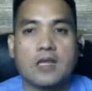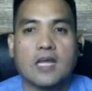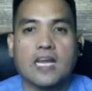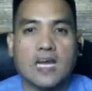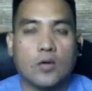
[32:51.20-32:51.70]

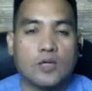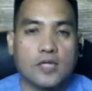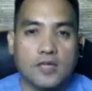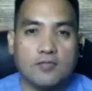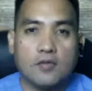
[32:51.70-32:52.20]
and I will
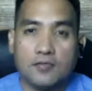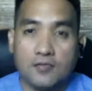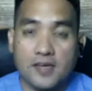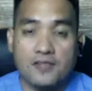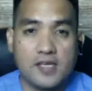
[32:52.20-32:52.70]
give you
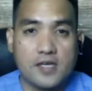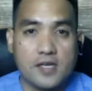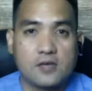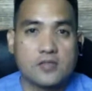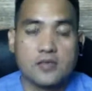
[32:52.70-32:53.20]
free
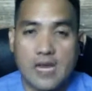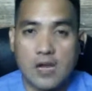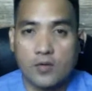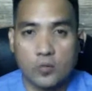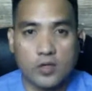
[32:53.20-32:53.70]
videos on
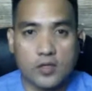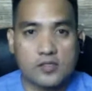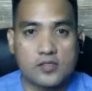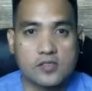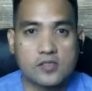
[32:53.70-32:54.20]
how it
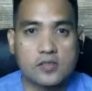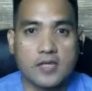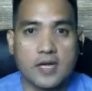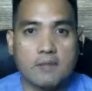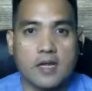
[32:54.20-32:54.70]
works,
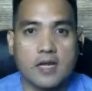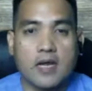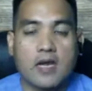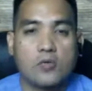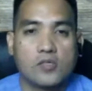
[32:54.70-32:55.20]
okay?
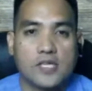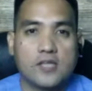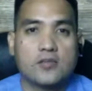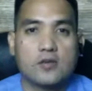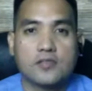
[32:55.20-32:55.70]
I will
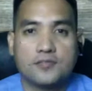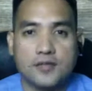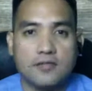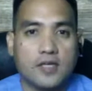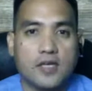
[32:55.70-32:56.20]
send you those
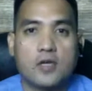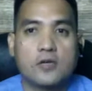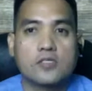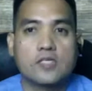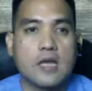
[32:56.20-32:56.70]
free
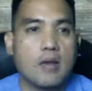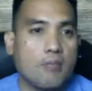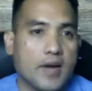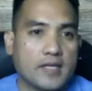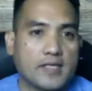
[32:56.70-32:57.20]
videos.
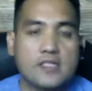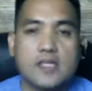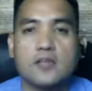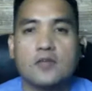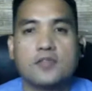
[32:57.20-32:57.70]
Mike can
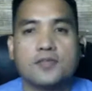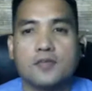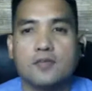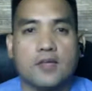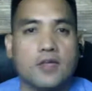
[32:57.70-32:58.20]
send you those
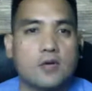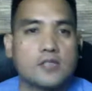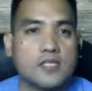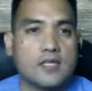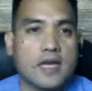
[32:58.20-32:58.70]
free
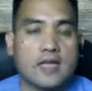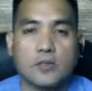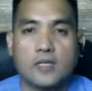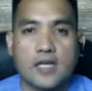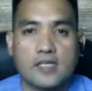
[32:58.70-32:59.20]
videos. He
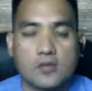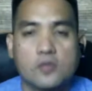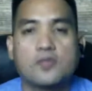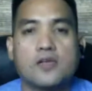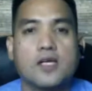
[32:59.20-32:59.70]
actually has
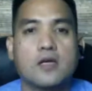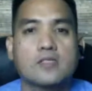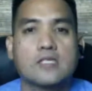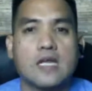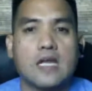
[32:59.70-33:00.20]
those
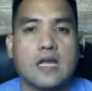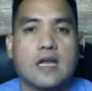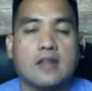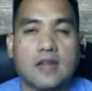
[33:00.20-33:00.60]
videos. And